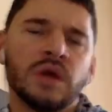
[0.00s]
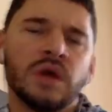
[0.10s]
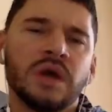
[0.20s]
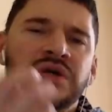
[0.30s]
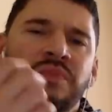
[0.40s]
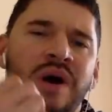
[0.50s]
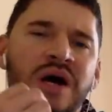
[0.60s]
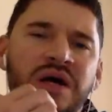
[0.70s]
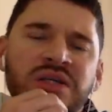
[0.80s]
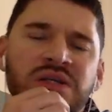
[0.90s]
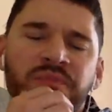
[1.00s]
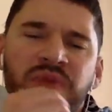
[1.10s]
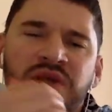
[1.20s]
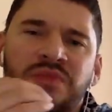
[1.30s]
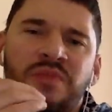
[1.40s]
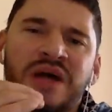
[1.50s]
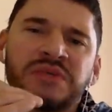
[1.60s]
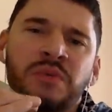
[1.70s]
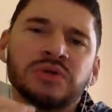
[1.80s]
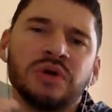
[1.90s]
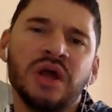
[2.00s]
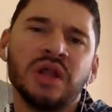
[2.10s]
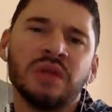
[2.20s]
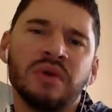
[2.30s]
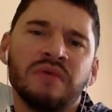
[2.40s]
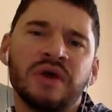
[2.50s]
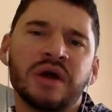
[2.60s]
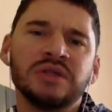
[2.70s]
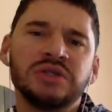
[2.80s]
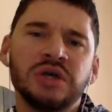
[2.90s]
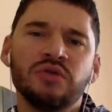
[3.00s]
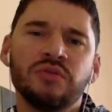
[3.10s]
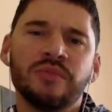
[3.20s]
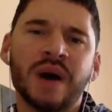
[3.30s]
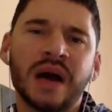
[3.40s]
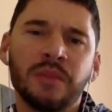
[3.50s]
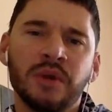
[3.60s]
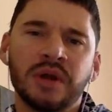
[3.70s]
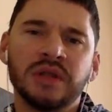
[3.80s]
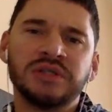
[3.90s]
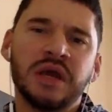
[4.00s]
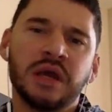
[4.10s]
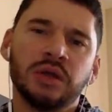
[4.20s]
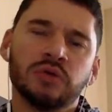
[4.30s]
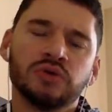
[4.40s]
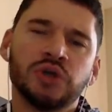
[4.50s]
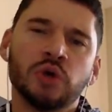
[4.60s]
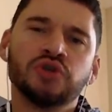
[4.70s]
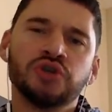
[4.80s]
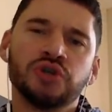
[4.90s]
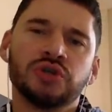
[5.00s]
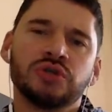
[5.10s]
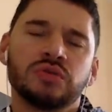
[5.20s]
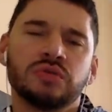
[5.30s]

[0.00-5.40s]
Is it, po is, is it possible to heal them if they continue bodybuilding and taking those dosages,